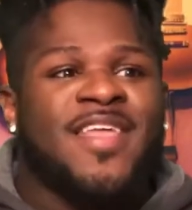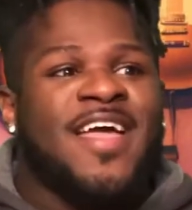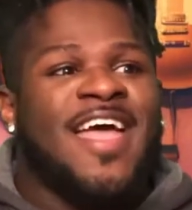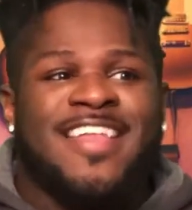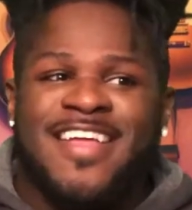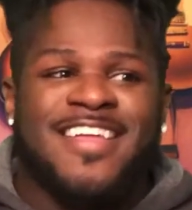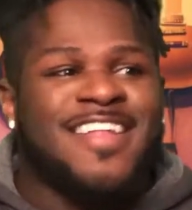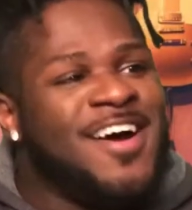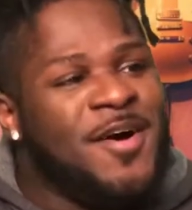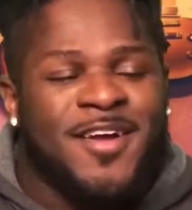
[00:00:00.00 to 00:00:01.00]
And then,
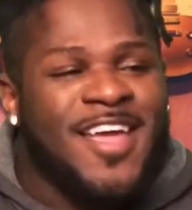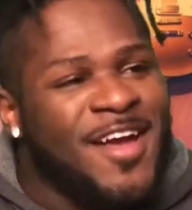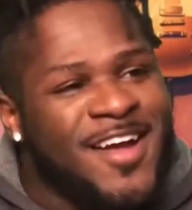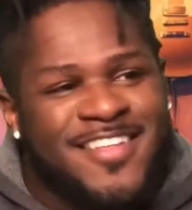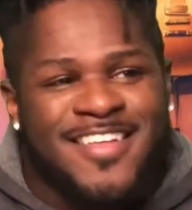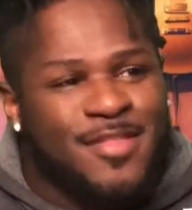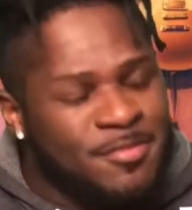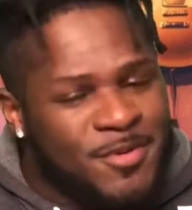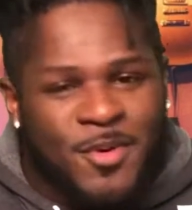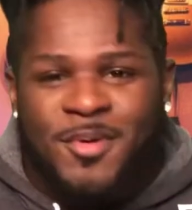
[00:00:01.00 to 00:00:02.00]
her character does
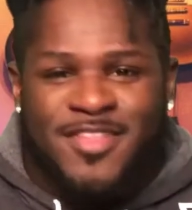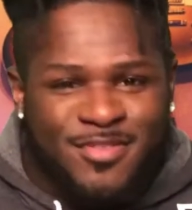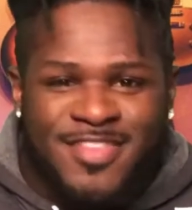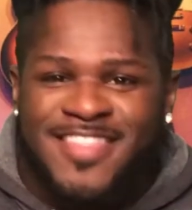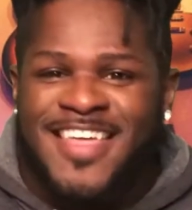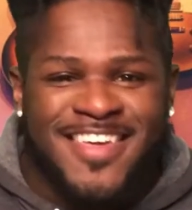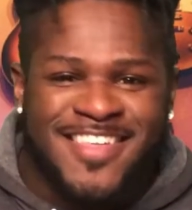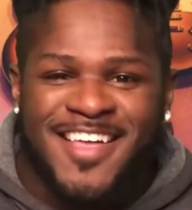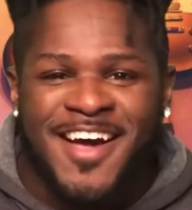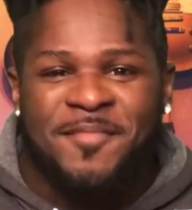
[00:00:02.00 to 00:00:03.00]
some cool, interesting things,
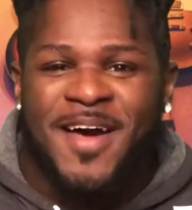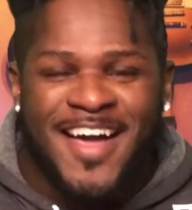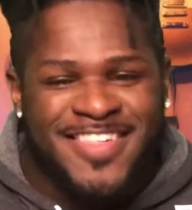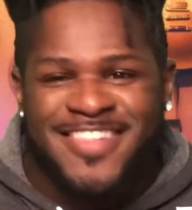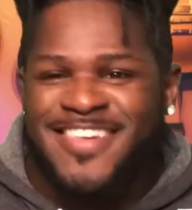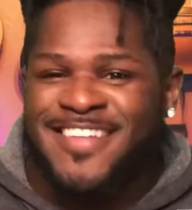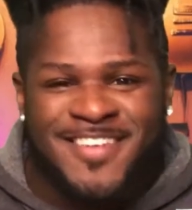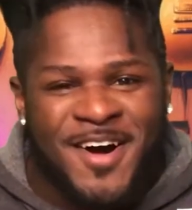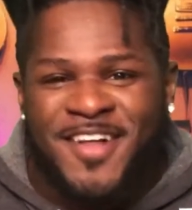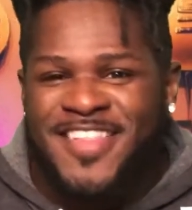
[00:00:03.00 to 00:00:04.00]
about how she tried to
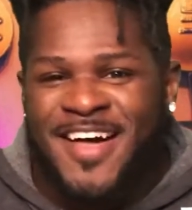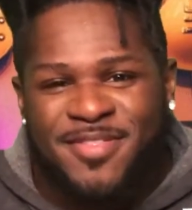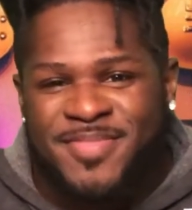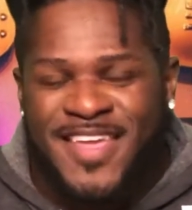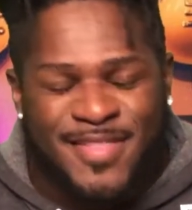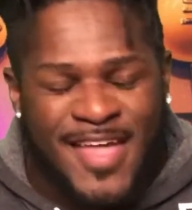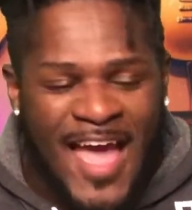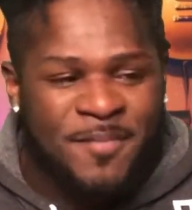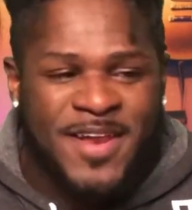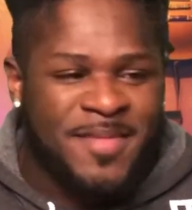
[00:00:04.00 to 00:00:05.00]
call out some things that
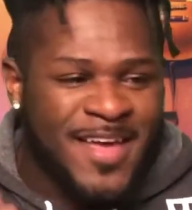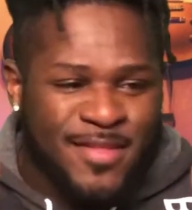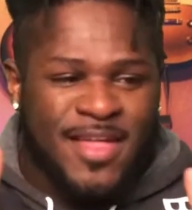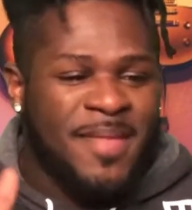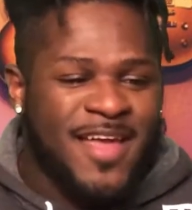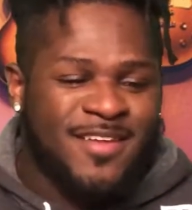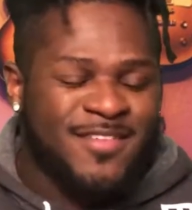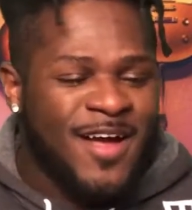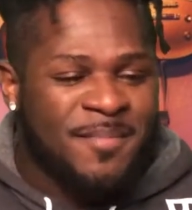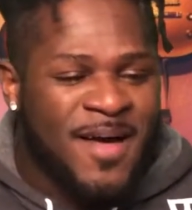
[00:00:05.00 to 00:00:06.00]
happened. And like I said, I'm not here to
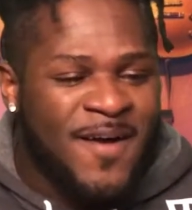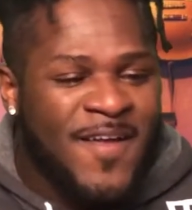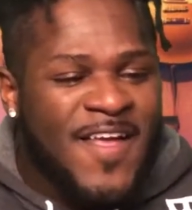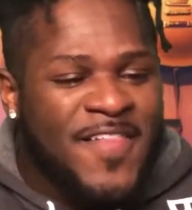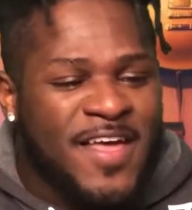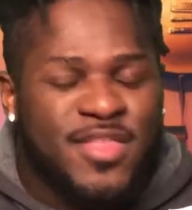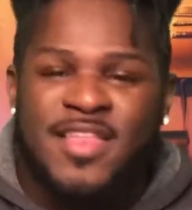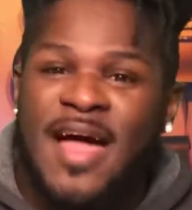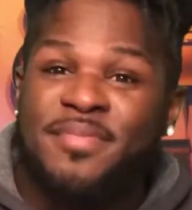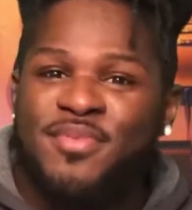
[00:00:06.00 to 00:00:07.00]
talk about, a
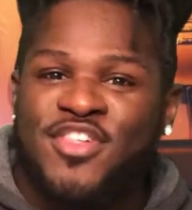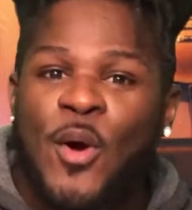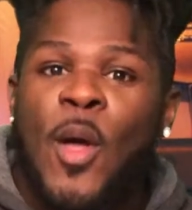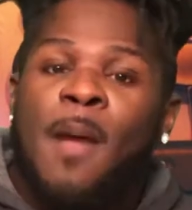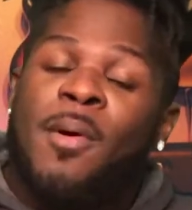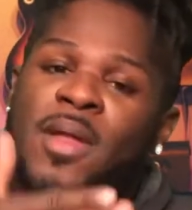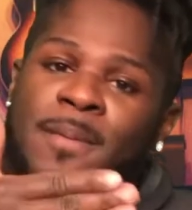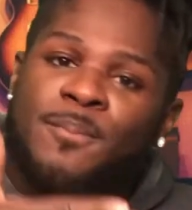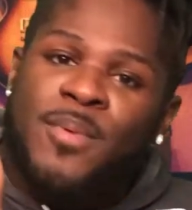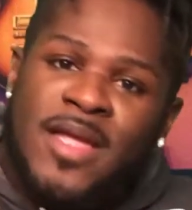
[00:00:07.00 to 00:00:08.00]
synopsis of the show. But what
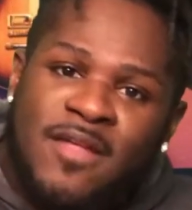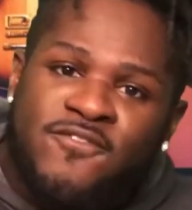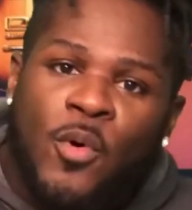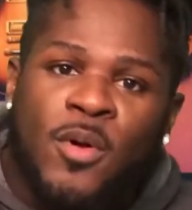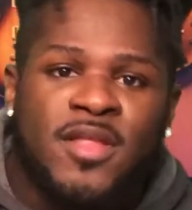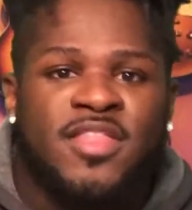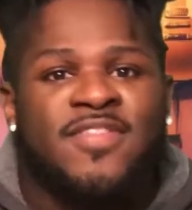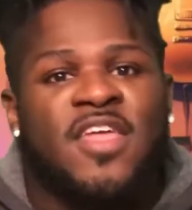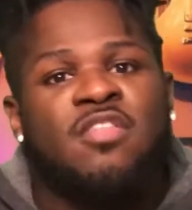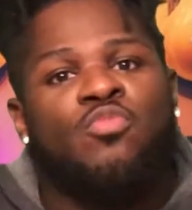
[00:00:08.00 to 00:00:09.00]
I'm bringing forward is
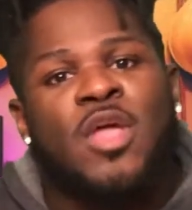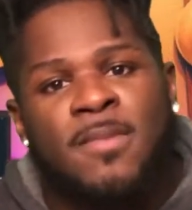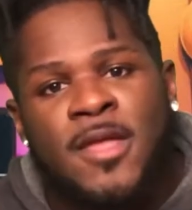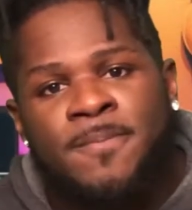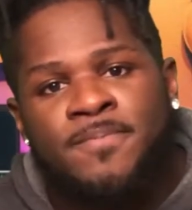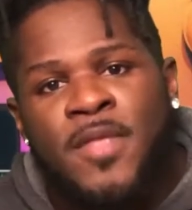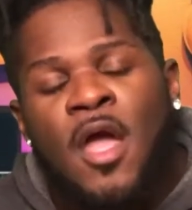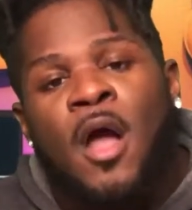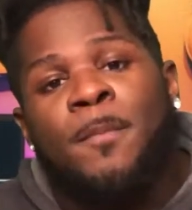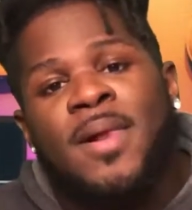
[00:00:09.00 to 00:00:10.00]
that these women
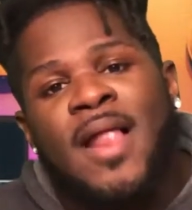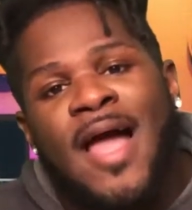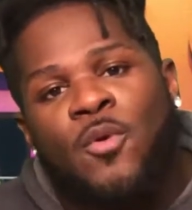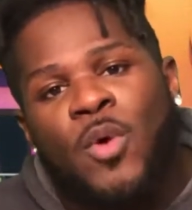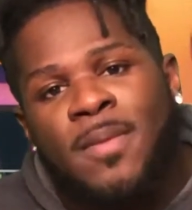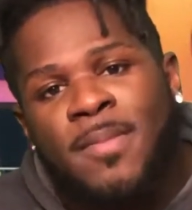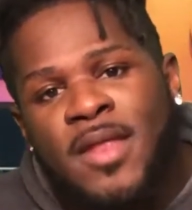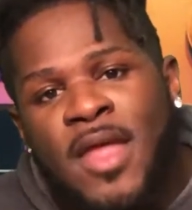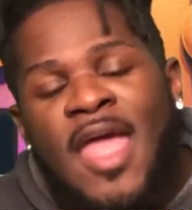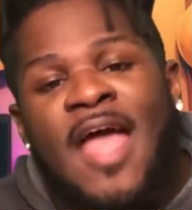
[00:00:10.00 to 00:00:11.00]
are black
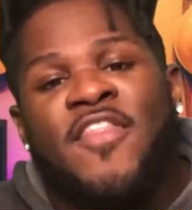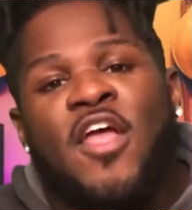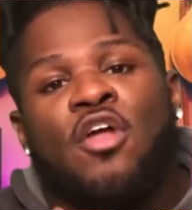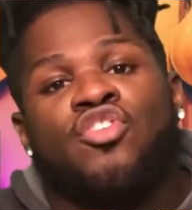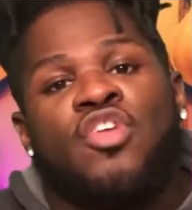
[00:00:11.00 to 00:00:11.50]
women, and they are